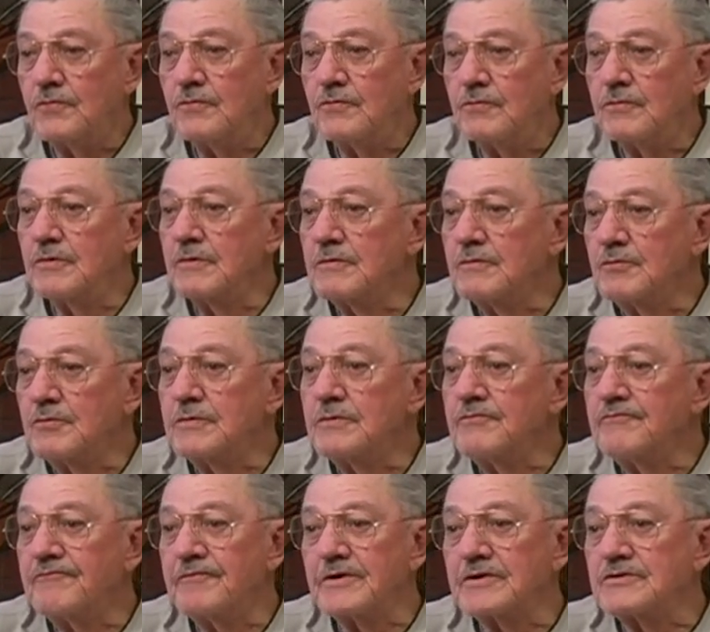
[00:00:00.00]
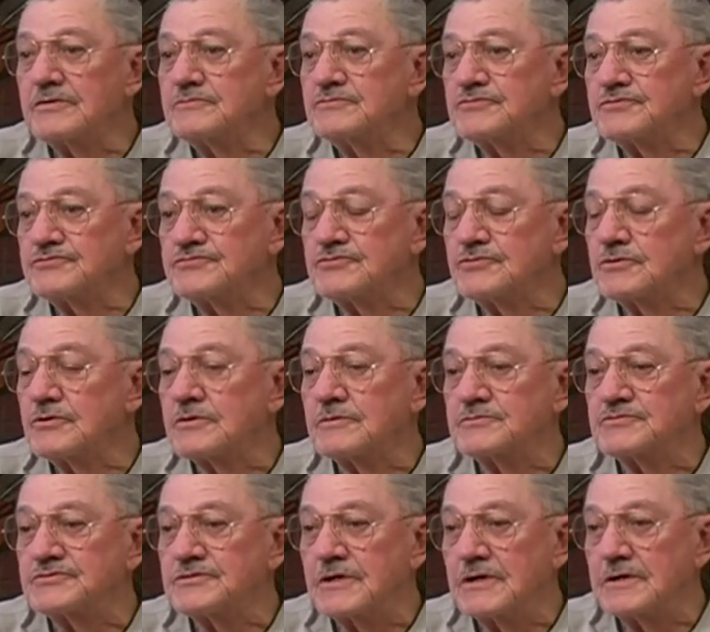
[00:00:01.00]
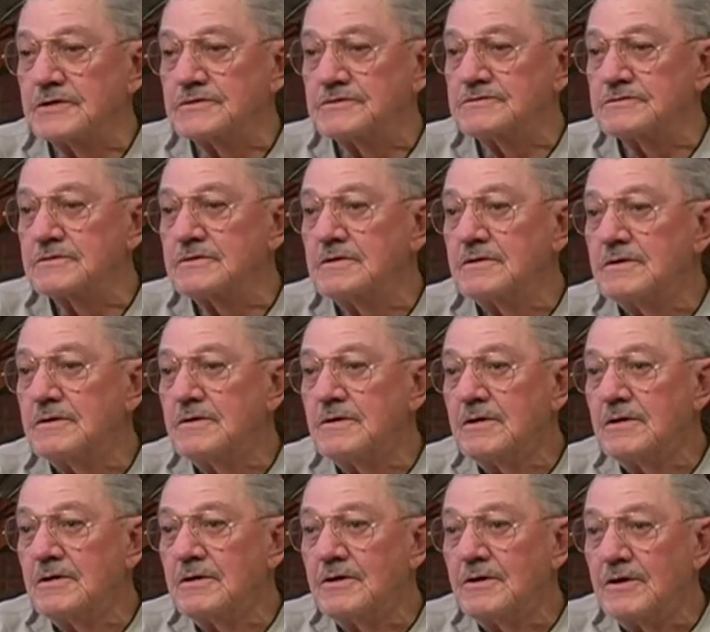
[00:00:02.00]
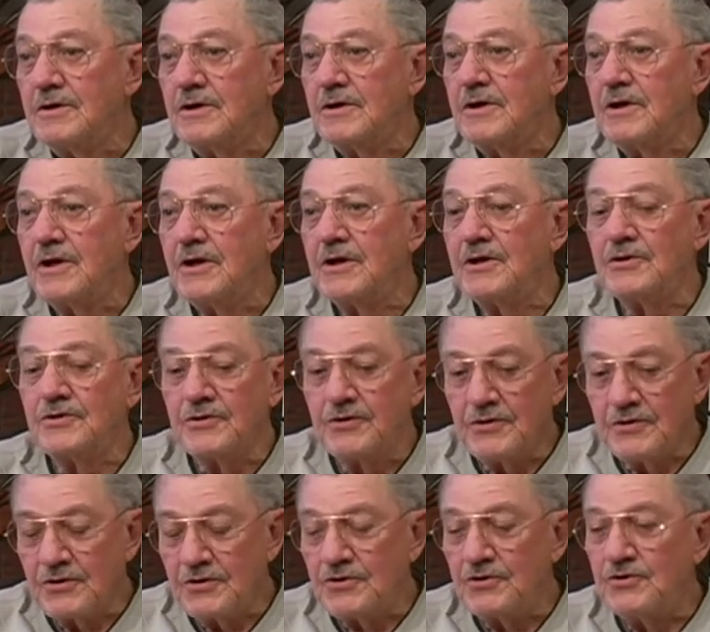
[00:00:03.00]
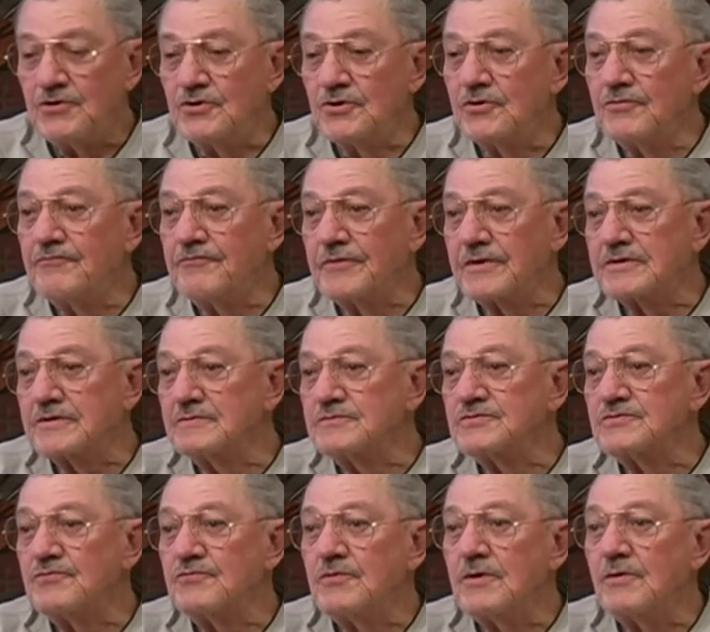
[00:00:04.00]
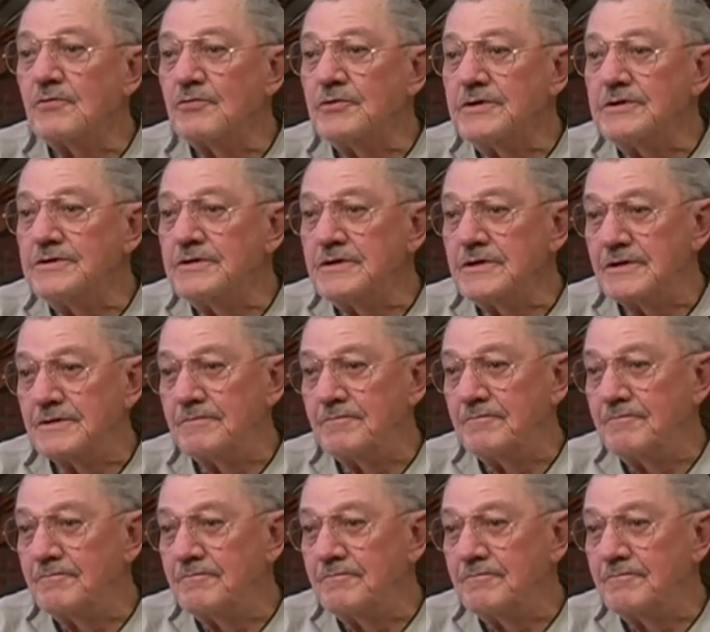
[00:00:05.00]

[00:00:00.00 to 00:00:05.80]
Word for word: We're victims of circumstance, and you're victims of what we did.